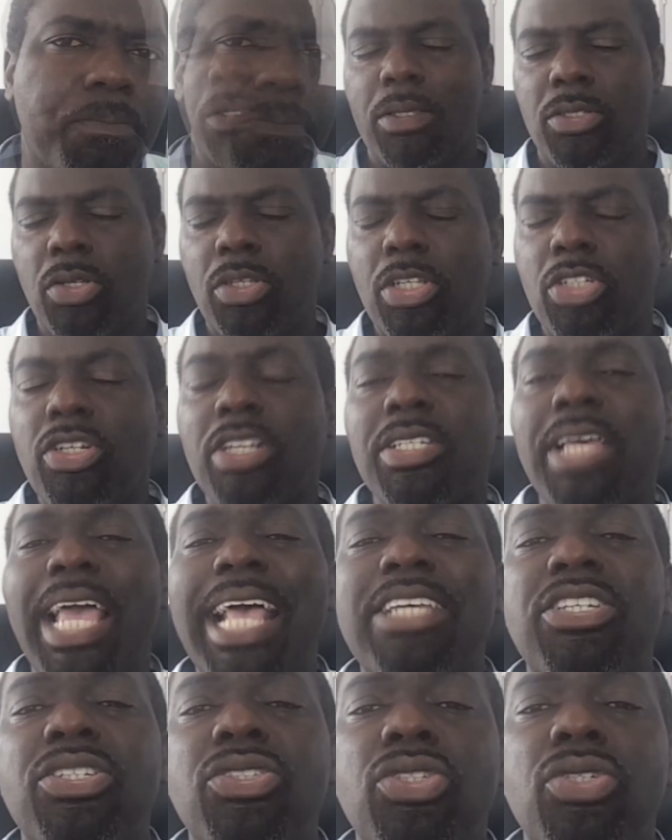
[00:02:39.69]
So the doctor
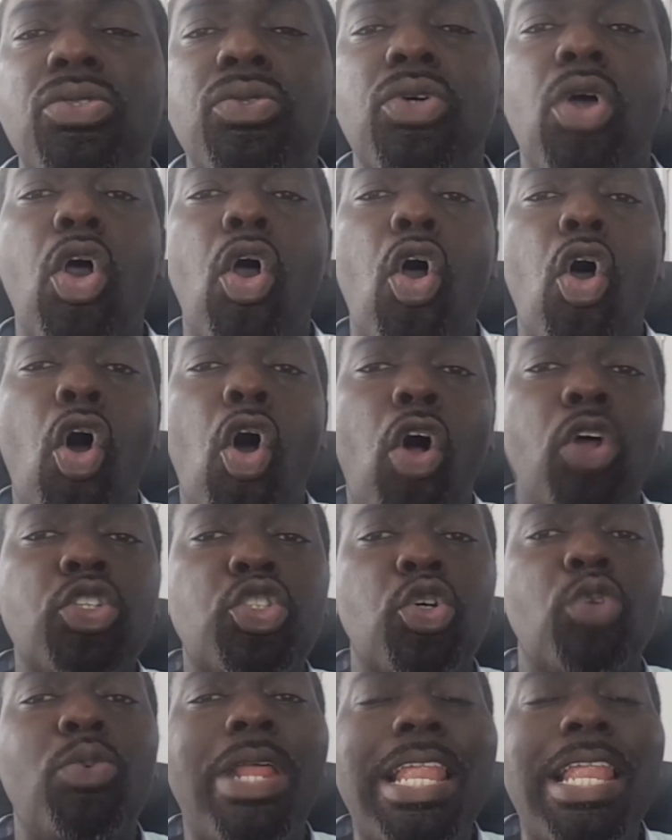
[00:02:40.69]
has to
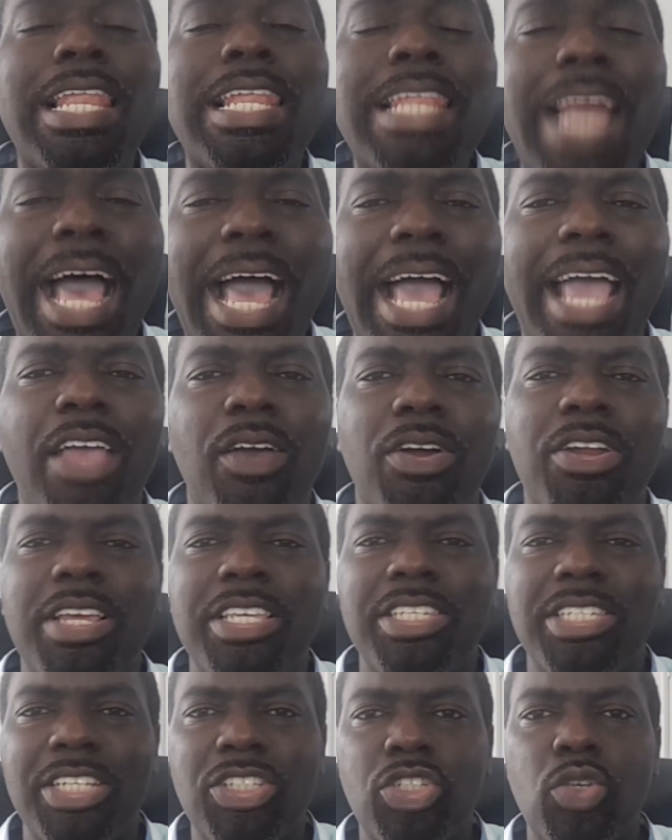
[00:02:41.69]
also rely on
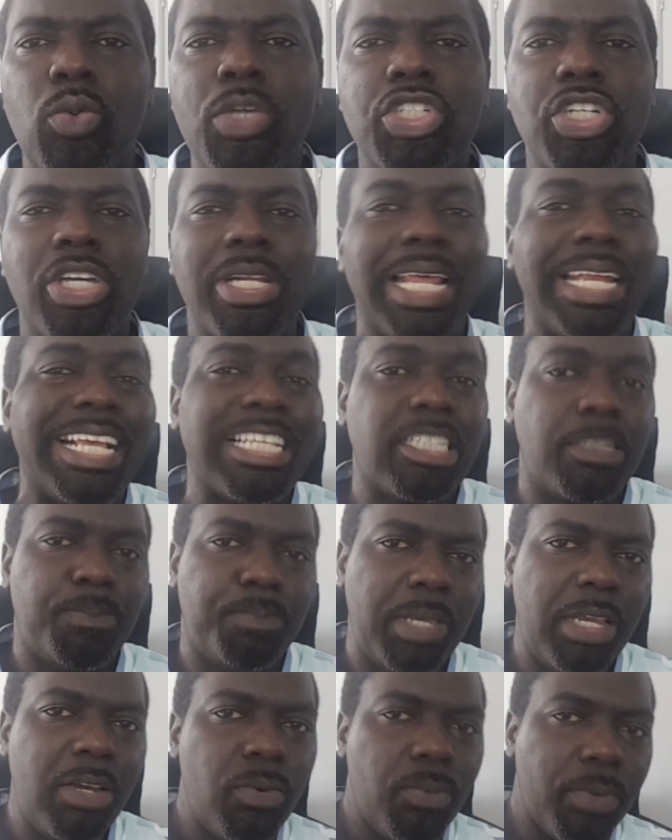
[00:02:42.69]
his intuition and
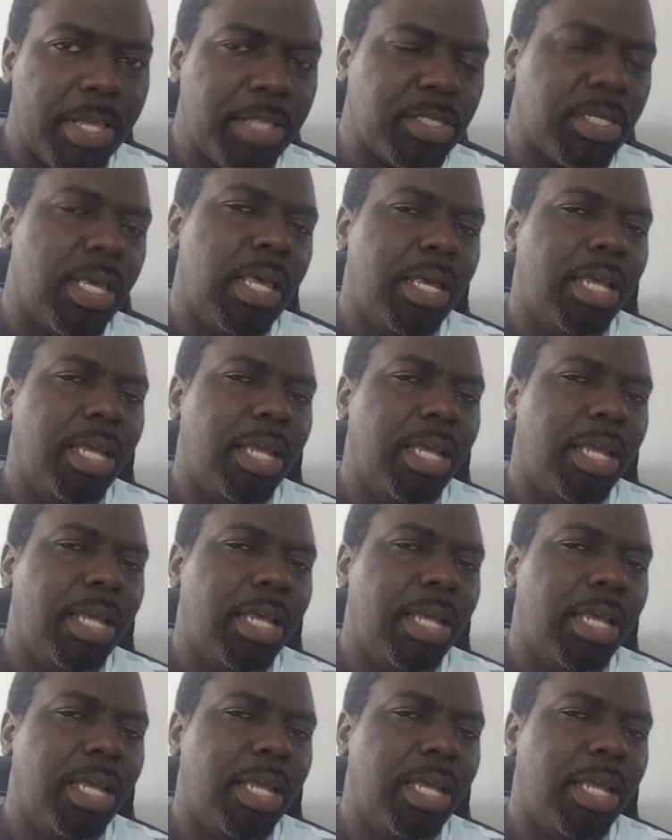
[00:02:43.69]
experience